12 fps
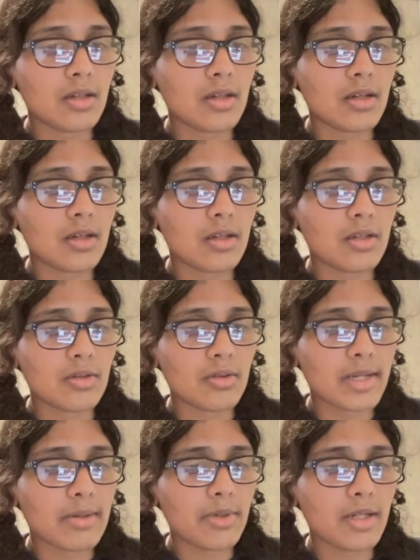Neural
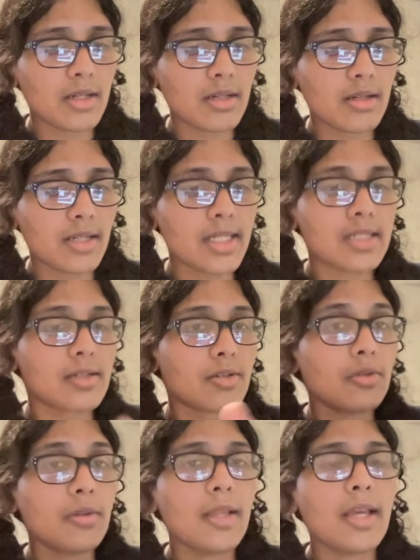network, I guess,
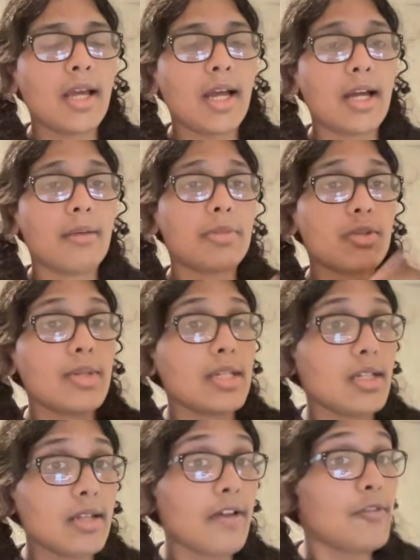cool. Between
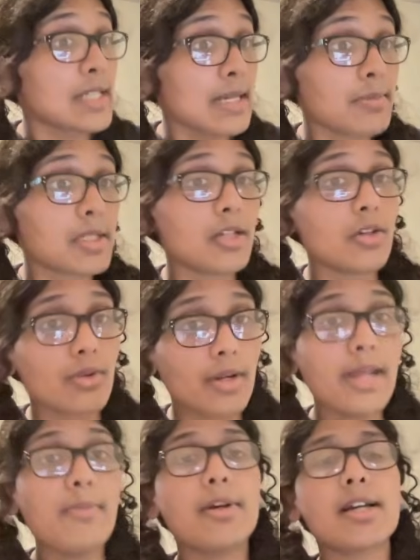the FSMs and neural
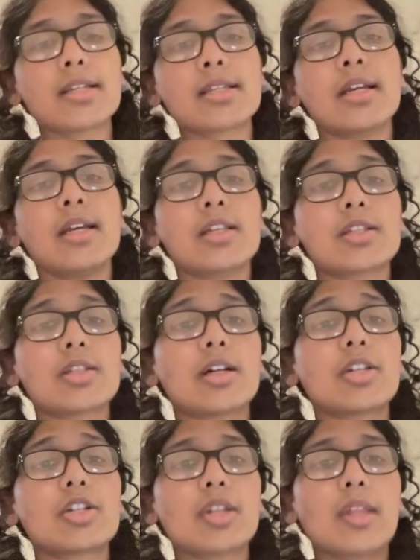networks,
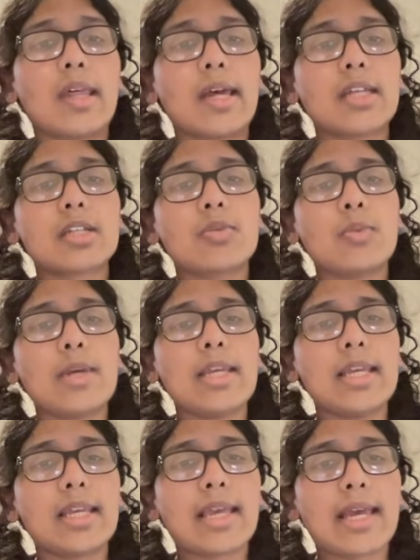such that we
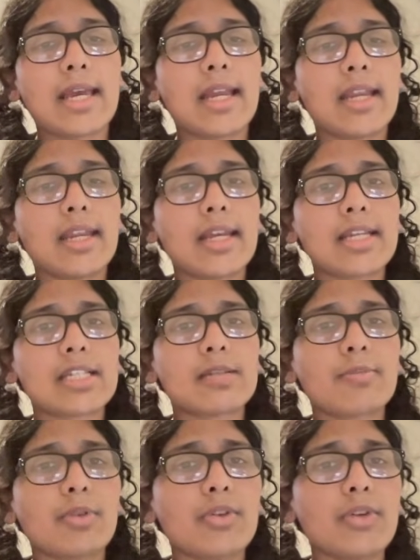can
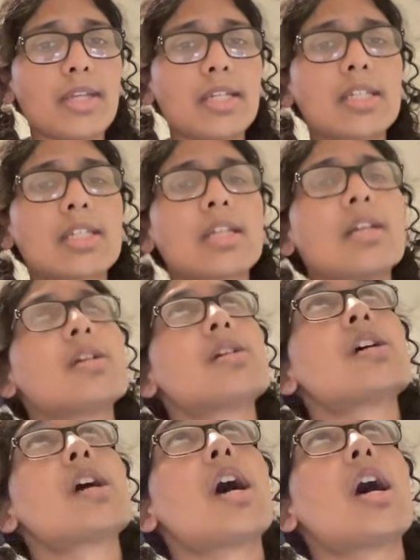exploit
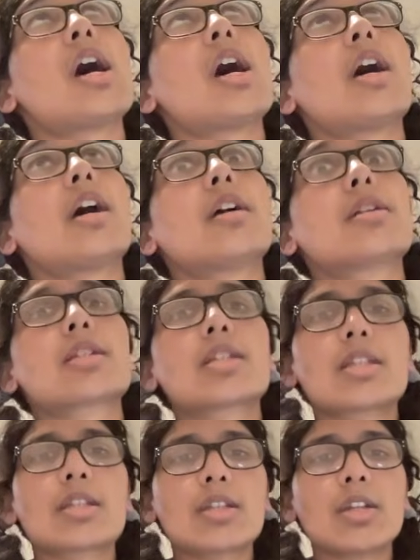
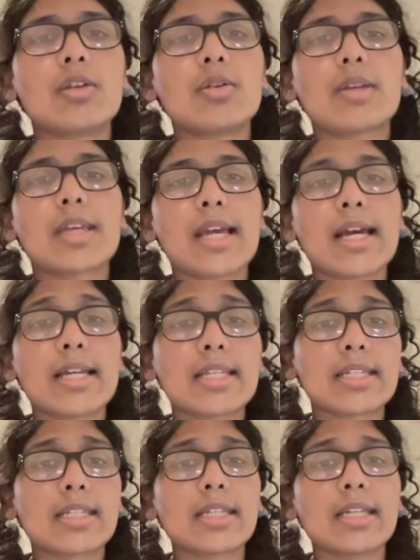
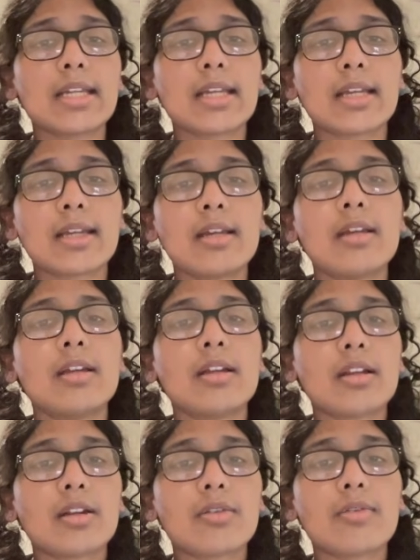stochastic
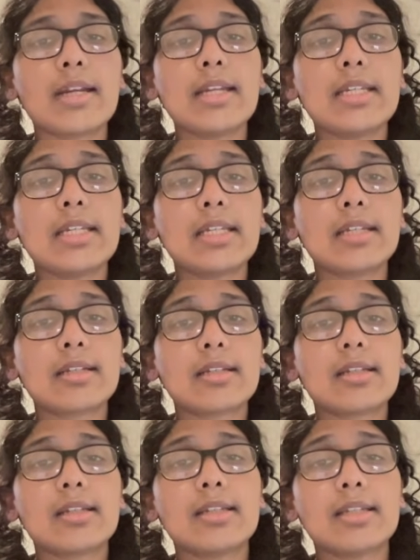gradient
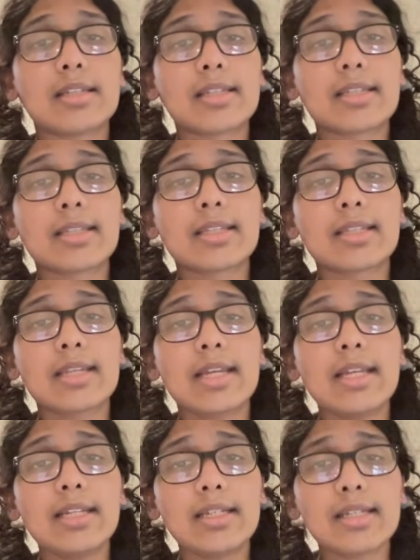
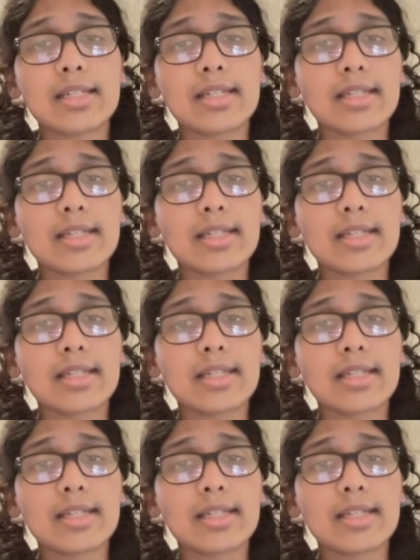descent